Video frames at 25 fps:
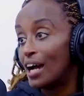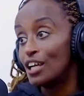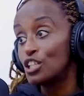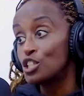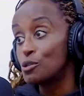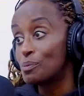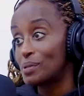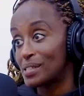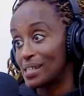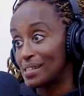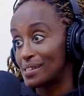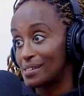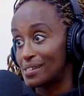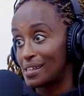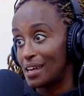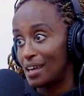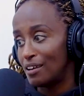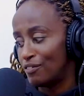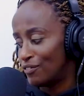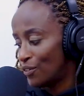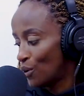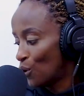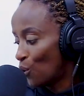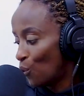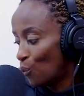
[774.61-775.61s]
100%
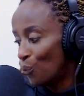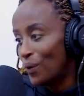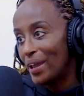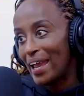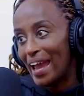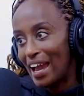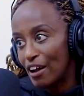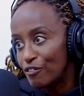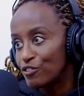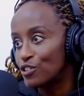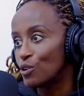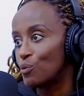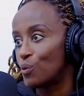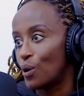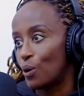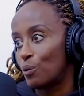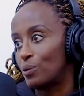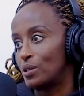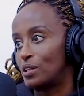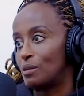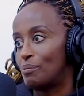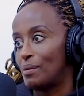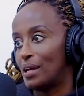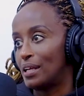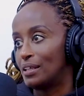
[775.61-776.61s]
safe, we have to work
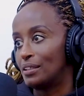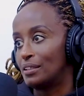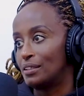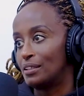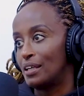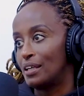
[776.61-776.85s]
with the men.